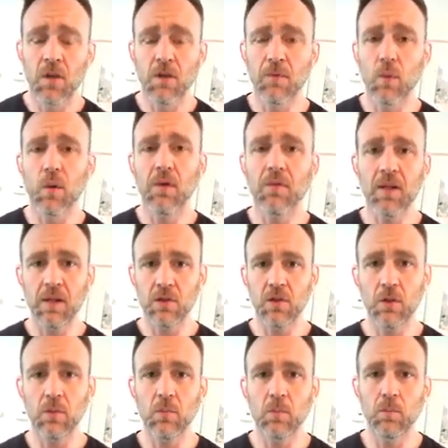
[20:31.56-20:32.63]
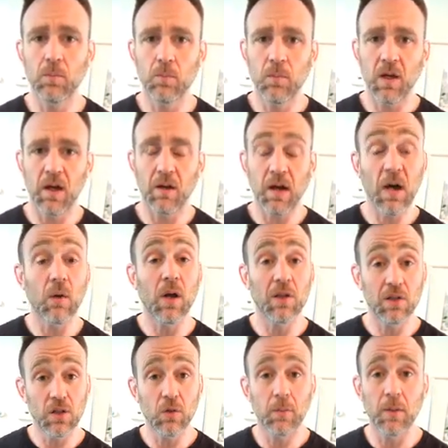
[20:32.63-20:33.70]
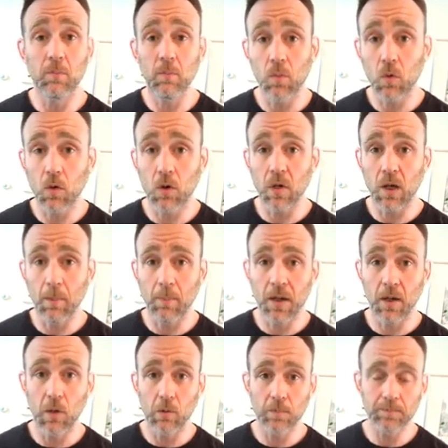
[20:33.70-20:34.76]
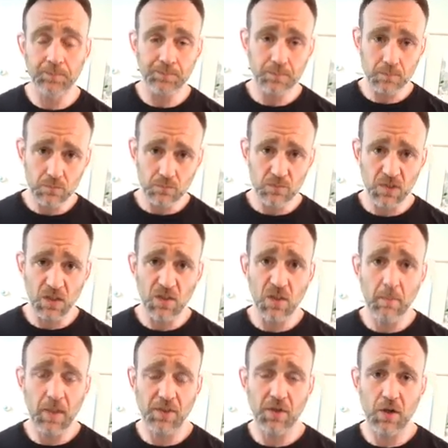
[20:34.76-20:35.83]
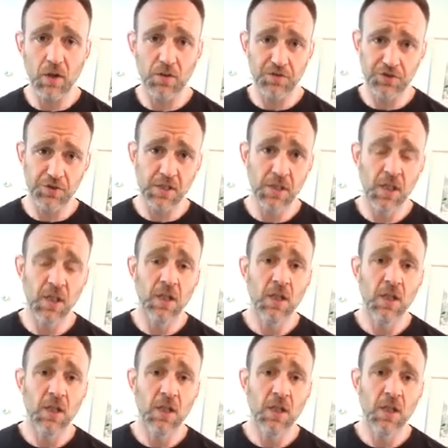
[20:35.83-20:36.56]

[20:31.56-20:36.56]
If you want to find out a little bit more about the methodology,